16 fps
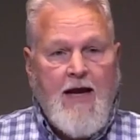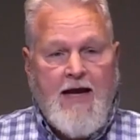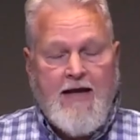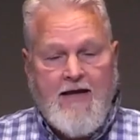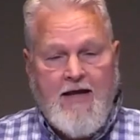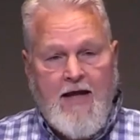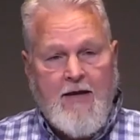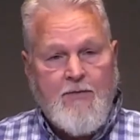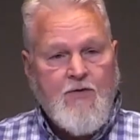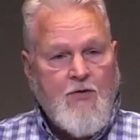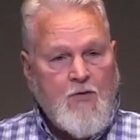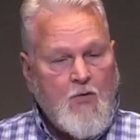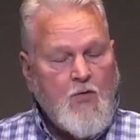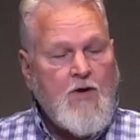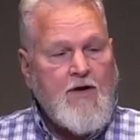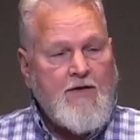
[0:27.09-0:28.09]
I came to
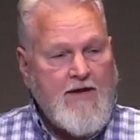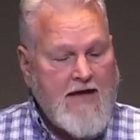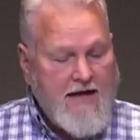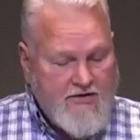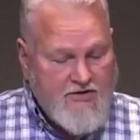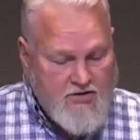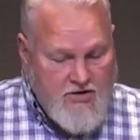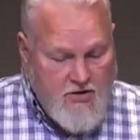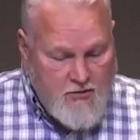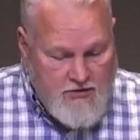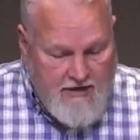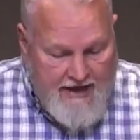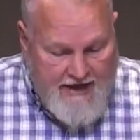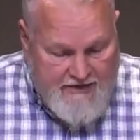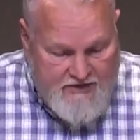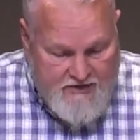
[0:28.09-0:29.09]
the one that I showed
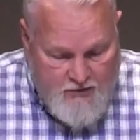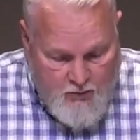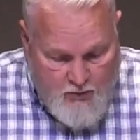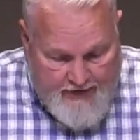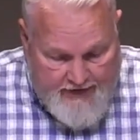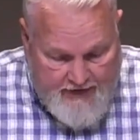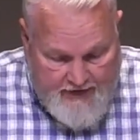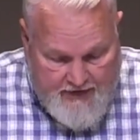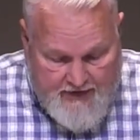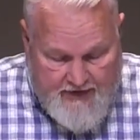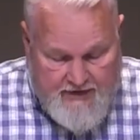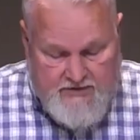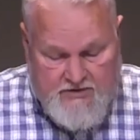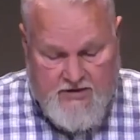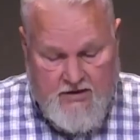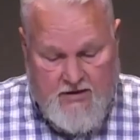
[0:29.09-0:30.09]
last week, and
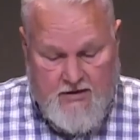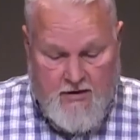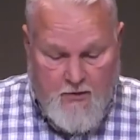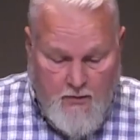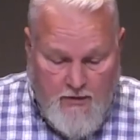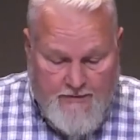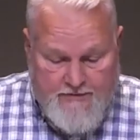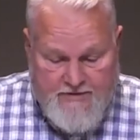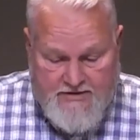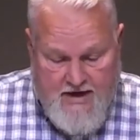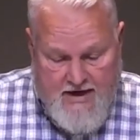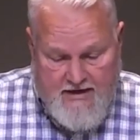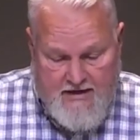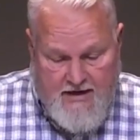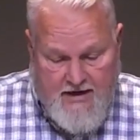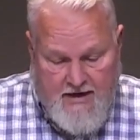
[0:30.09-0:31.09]
it's on our
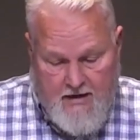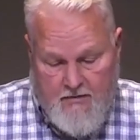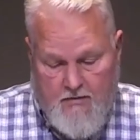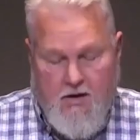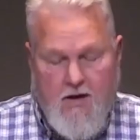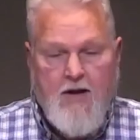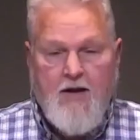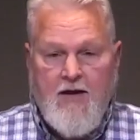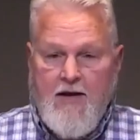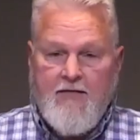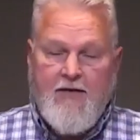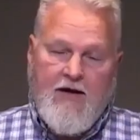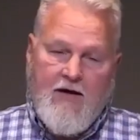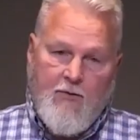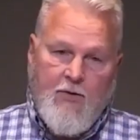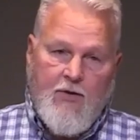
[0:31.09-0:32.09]
website now,
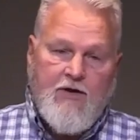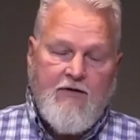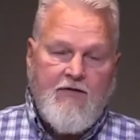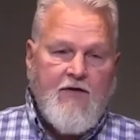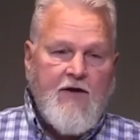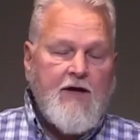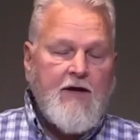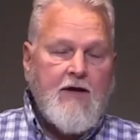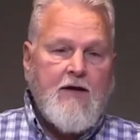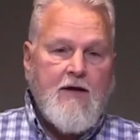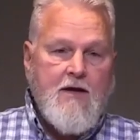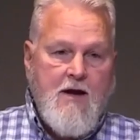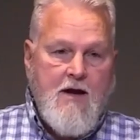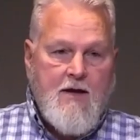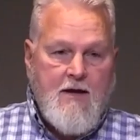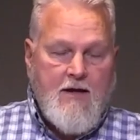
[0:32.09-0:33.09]
that I really think
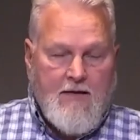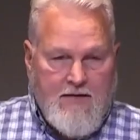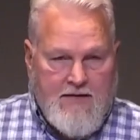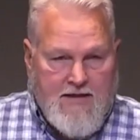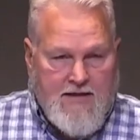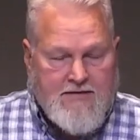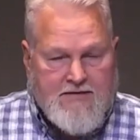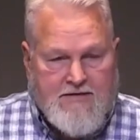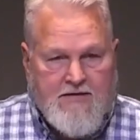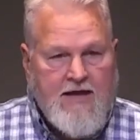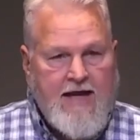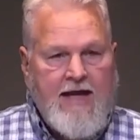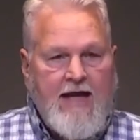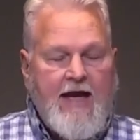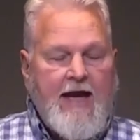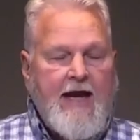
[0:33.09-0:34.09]
does
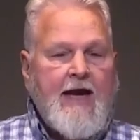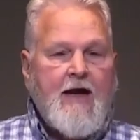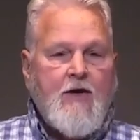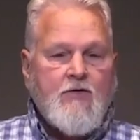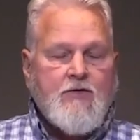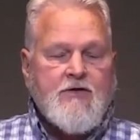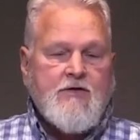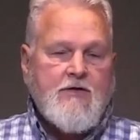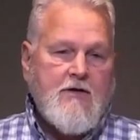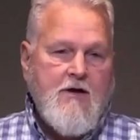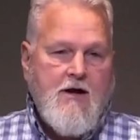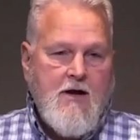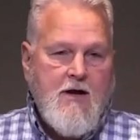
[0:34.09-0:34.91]
lay out